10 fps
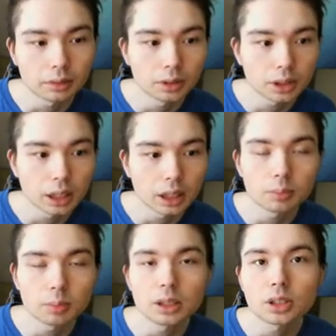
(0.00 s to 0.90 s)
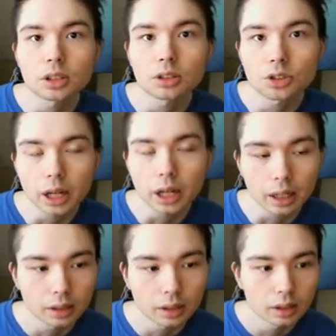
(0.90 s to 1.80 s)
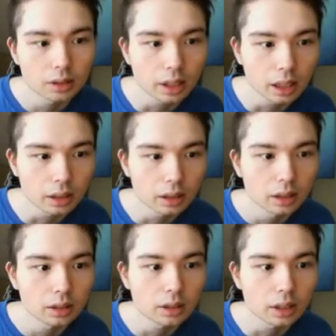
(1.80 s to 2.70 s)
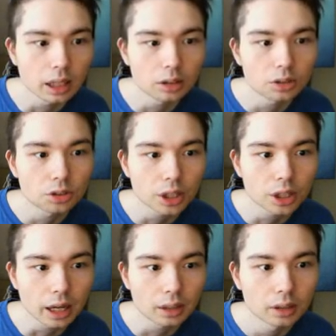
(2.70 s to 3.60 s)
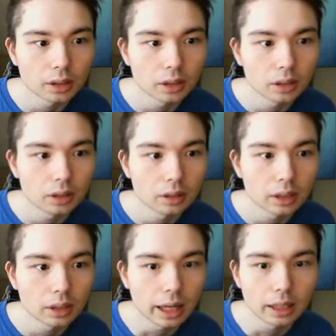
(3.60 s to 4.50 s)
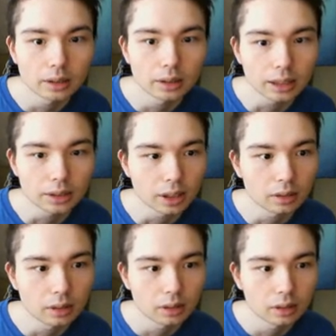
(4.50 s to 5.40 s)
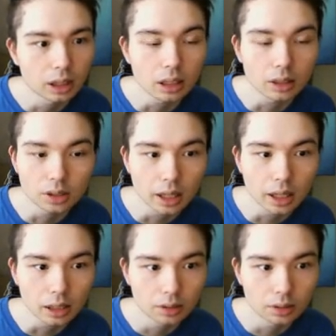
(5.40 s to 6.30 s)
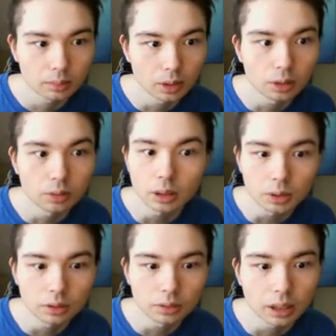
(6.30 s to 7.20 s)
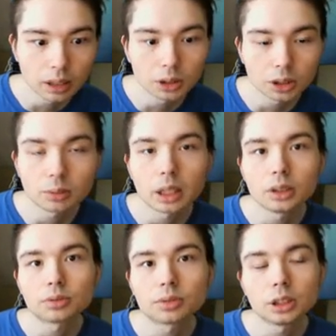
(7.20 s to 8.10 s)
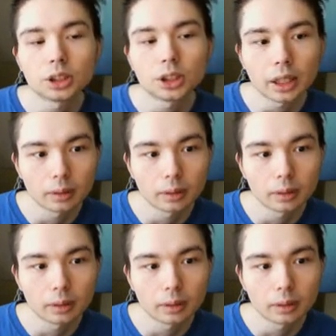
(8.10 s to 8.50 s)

Rook takes b6 check, take, take, check, and that's it. King c8, only move, and bishop h3 check.